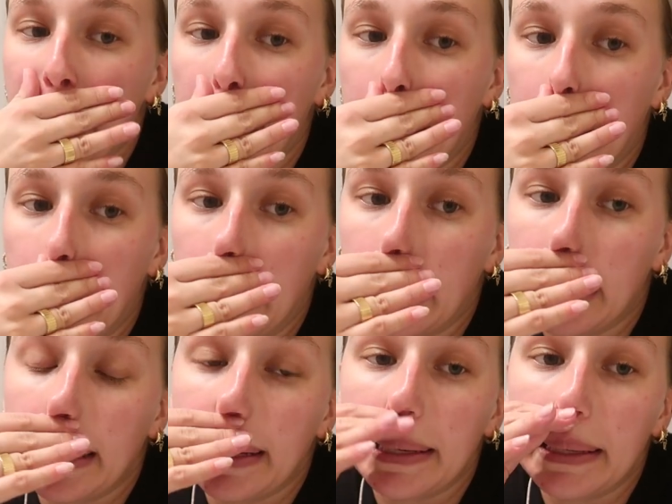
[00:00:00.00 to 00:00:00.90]

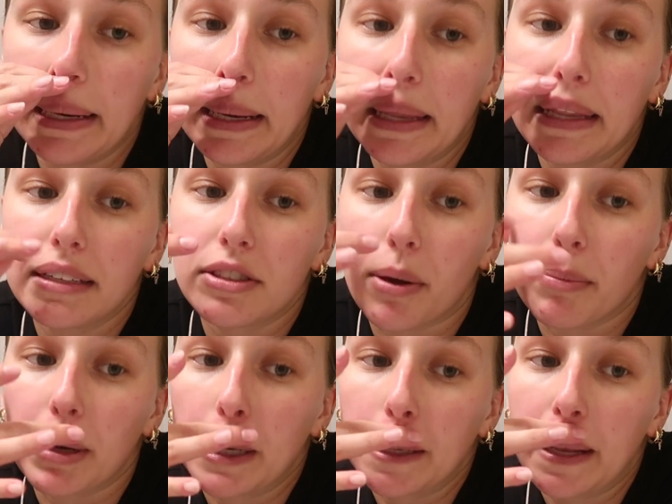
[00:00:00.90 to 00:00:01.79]
and so I'm
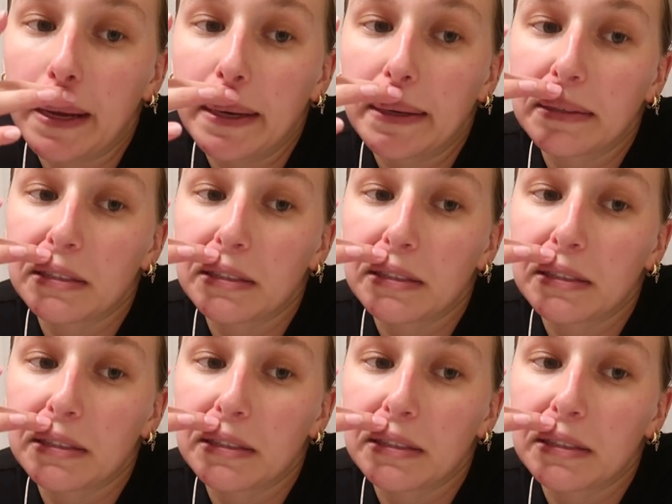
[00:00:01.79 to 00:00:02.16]
gonna like